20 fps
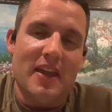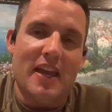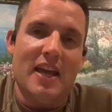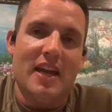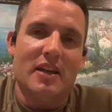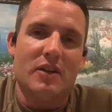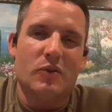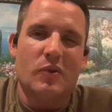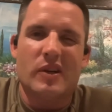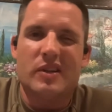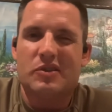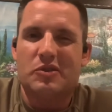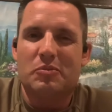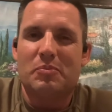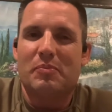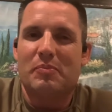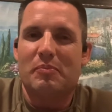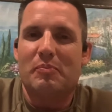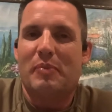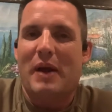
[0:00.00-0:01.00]
And a quick
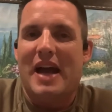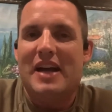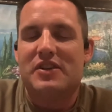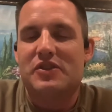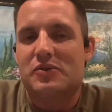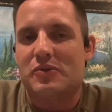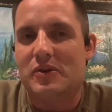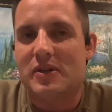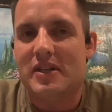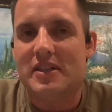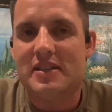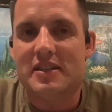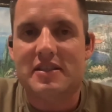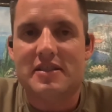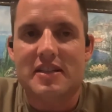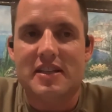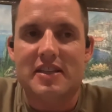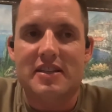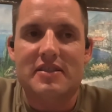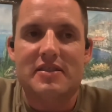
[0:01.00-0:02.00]
little backstory on
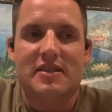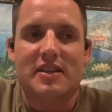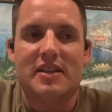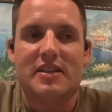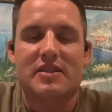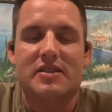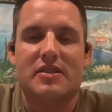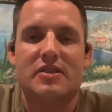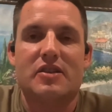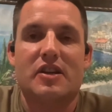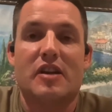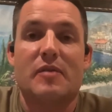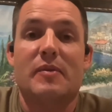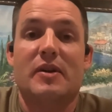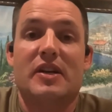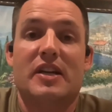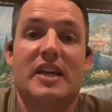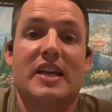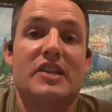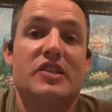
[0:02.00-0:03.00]
this is it's talking
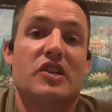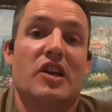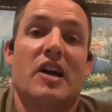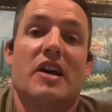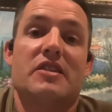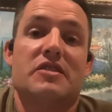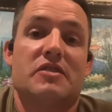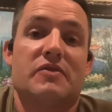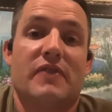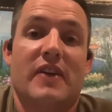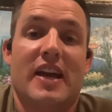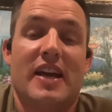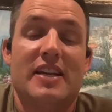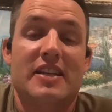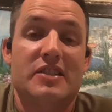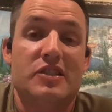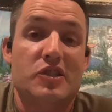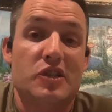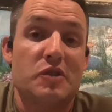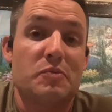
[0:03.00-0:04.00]
about King Jehoshaphat.
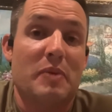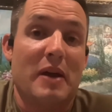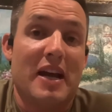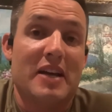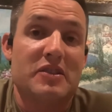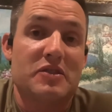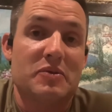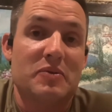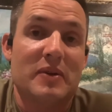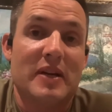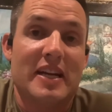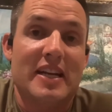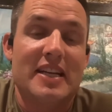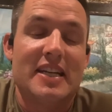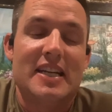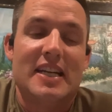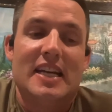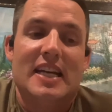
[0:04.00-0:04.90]
He's just passed away.